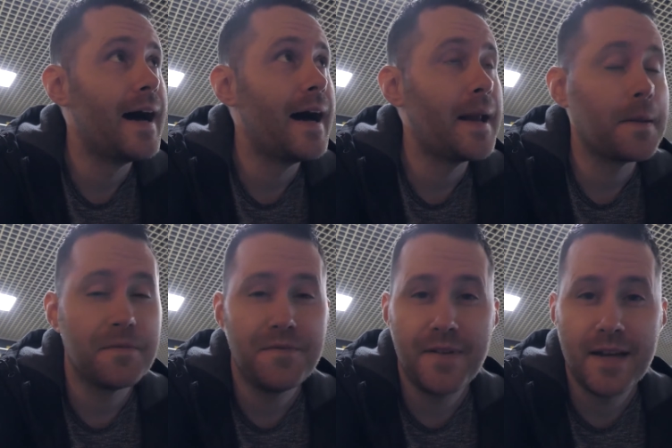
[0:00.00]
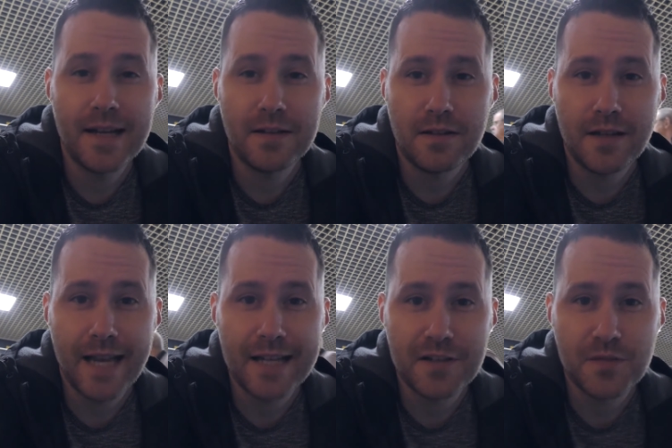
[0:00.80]
and I'm feeling a little
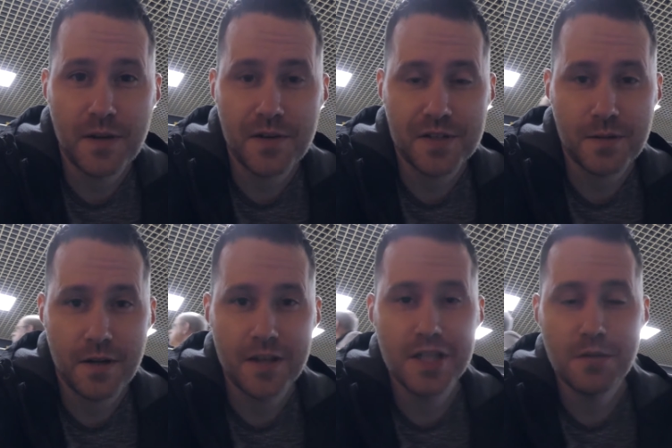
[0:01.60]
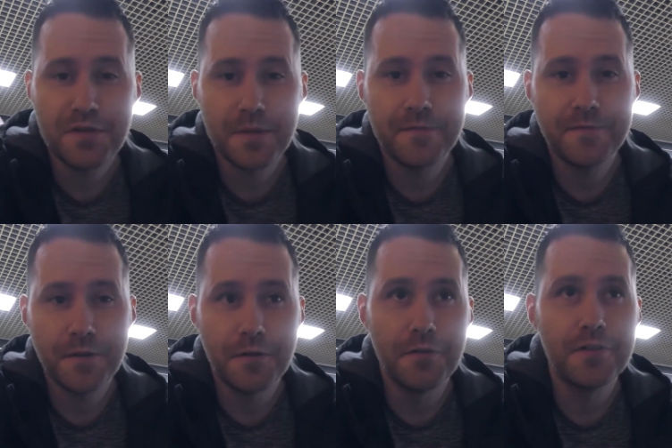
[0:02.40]
lightheaded as well, so I could do with some
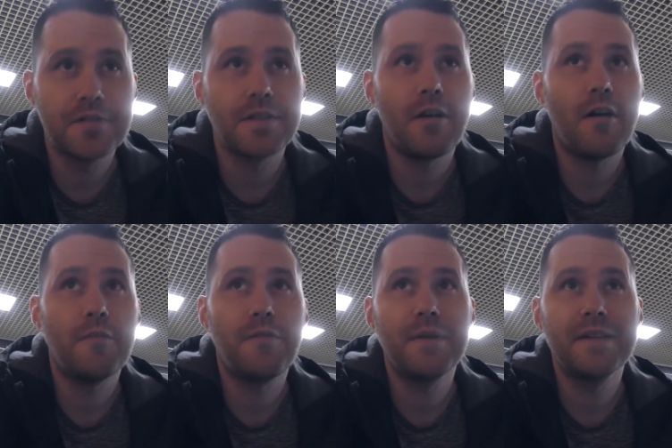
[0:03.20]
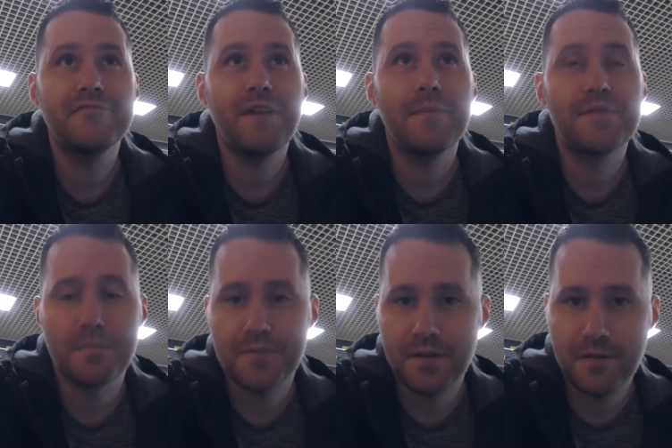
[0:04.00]
food. So I'll probably grab something